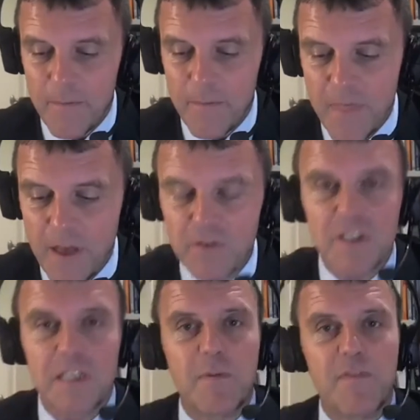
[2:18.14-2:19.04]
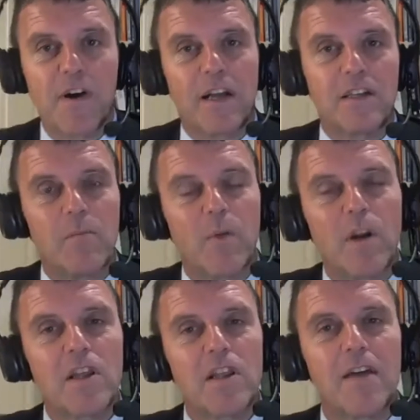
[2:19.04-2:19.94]
those need to be finalized. And one
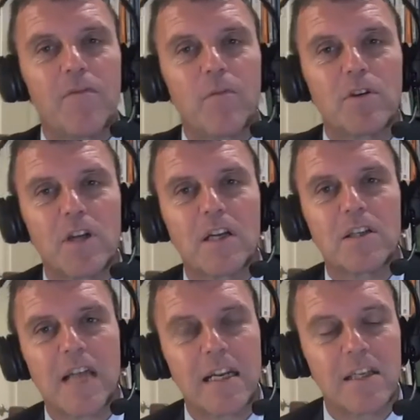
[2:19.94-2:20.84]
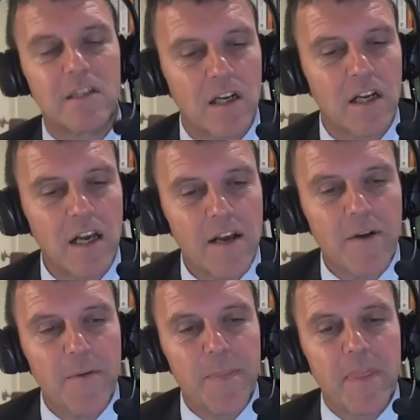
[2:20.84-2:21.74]
thing that everyone should understand is that
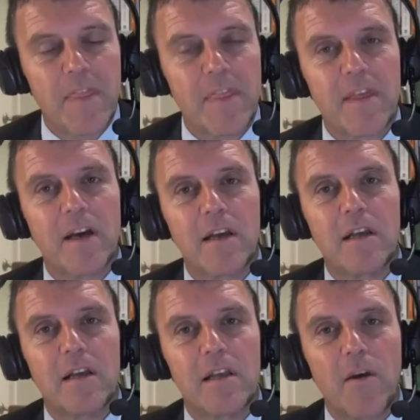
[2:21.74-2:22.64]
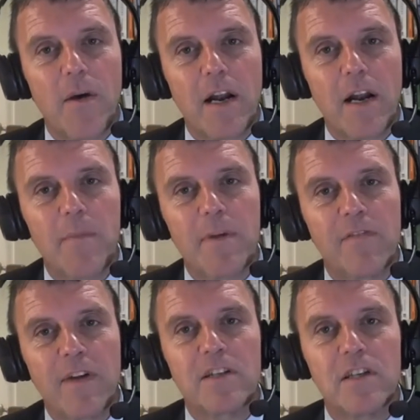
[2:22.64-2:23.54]
the UN Climate
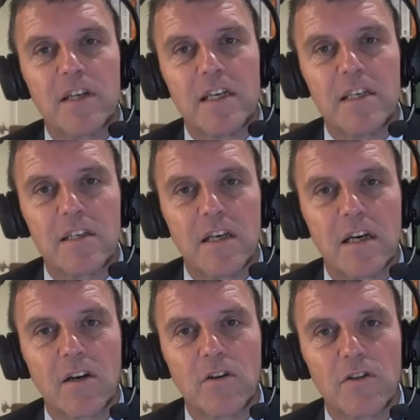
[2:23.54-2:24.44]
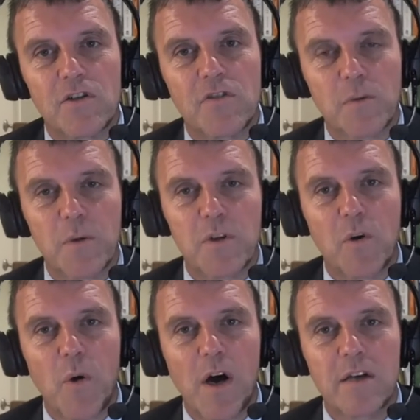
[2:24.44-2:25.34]
Convention is a construct which
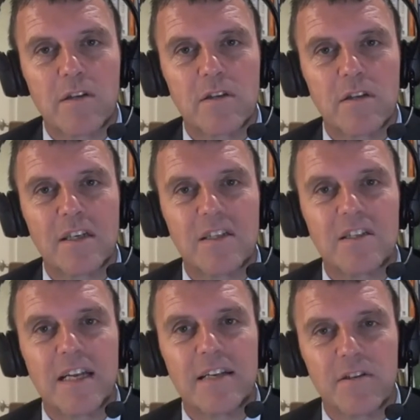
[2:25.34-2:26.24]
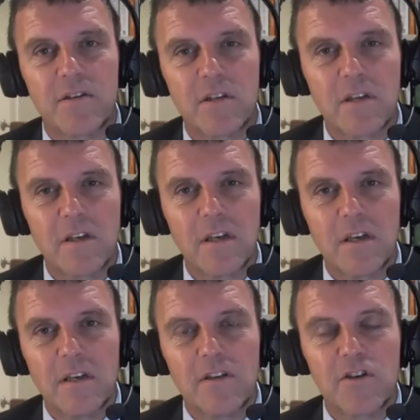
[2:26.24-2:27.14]
requires consensus.
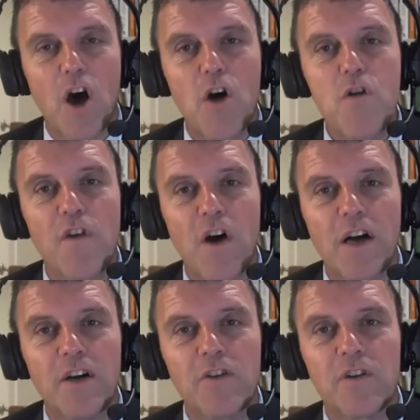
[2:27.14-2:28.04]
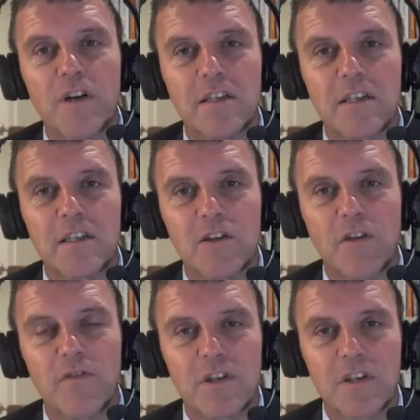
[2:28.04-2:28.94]
So over 190
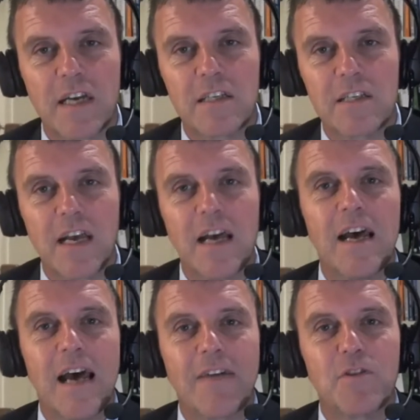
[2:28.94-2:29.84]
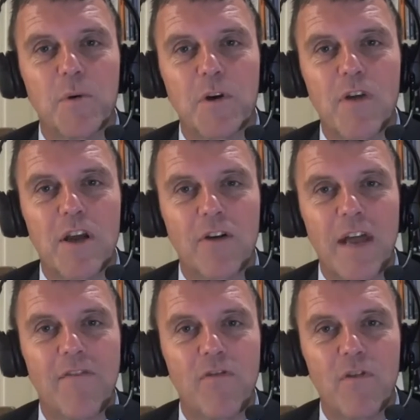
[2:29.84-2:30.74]
sovereign states have to agree on
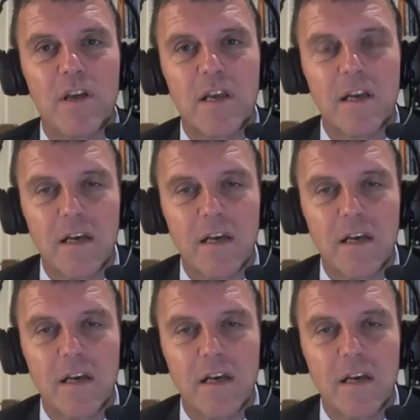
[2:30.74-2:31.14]
every